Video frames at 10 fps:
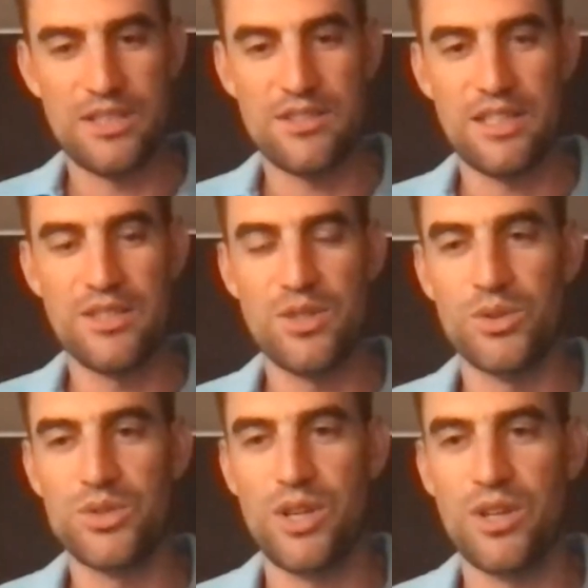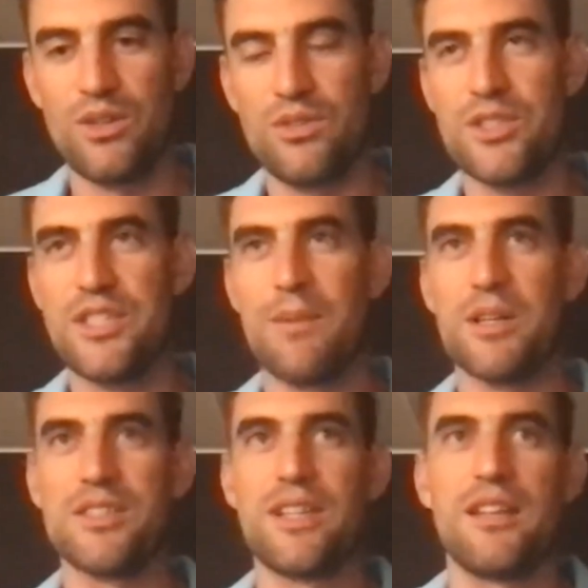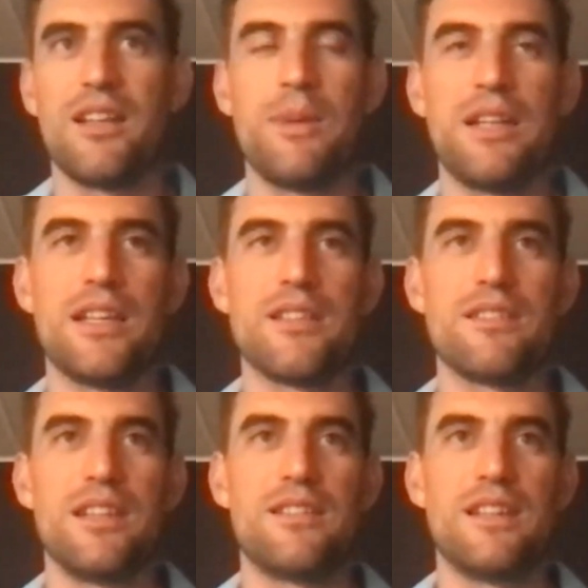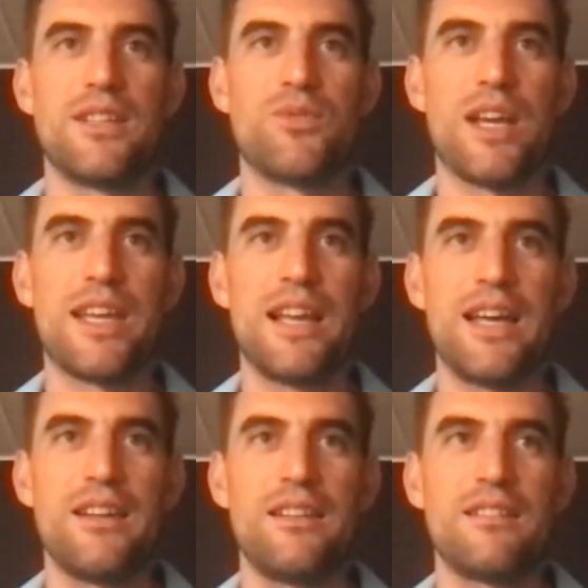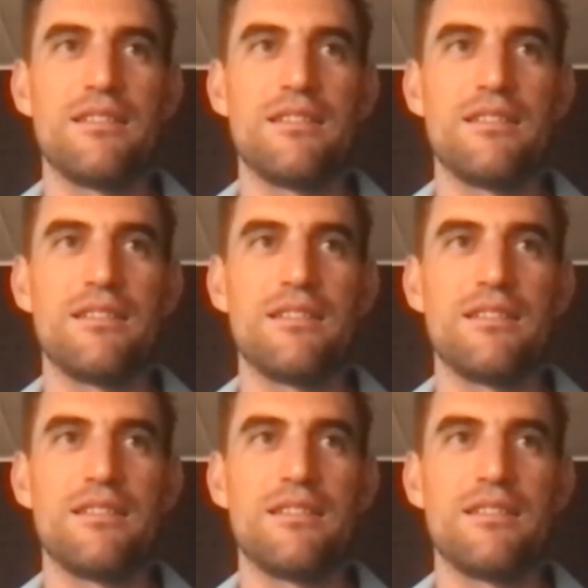It's also to some extent. I mean, it's regulated,